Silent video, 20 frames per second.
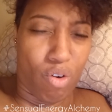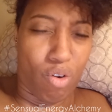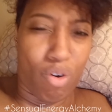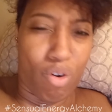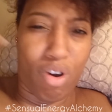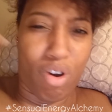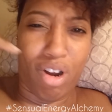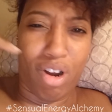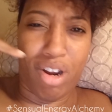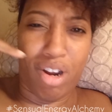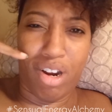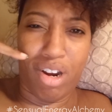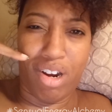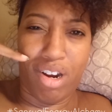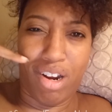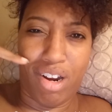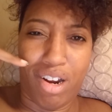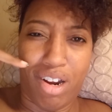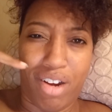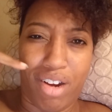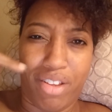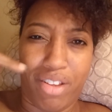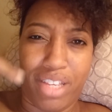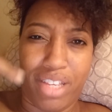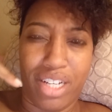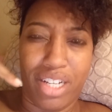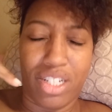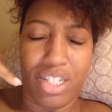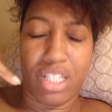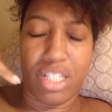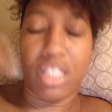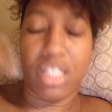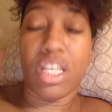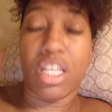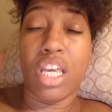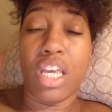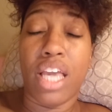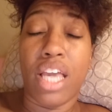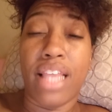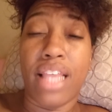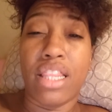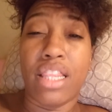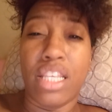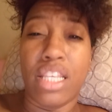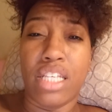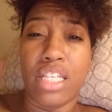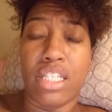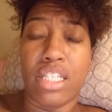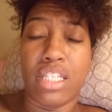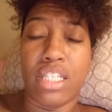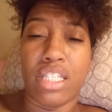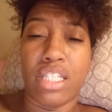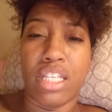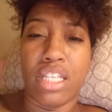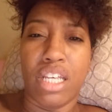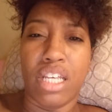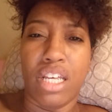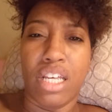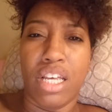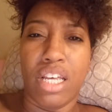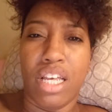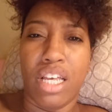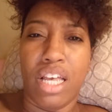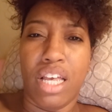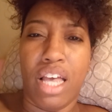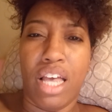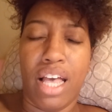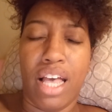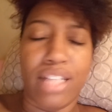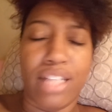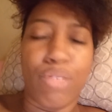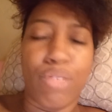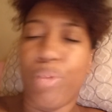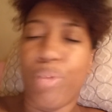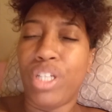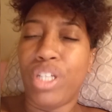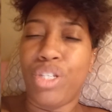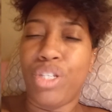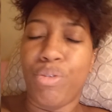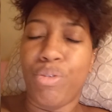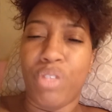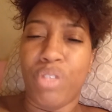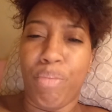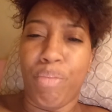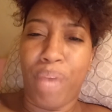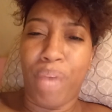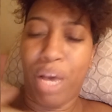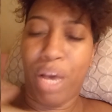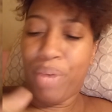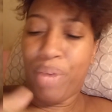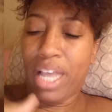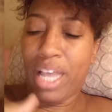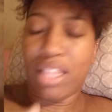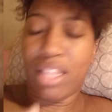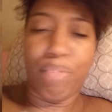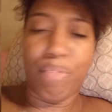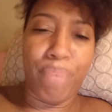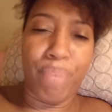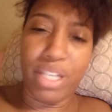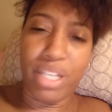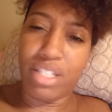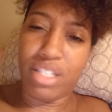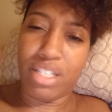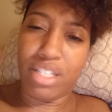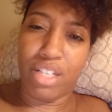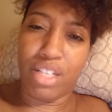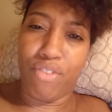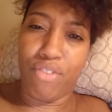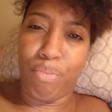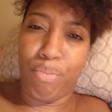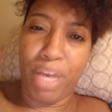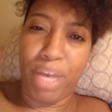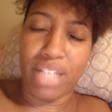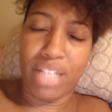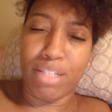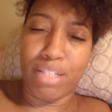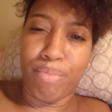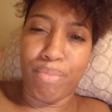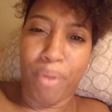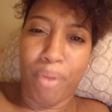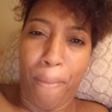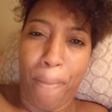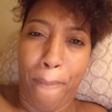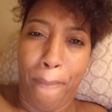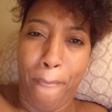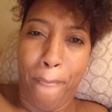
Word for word: Or are they just looking at this as a way to use their power at the basest level possible?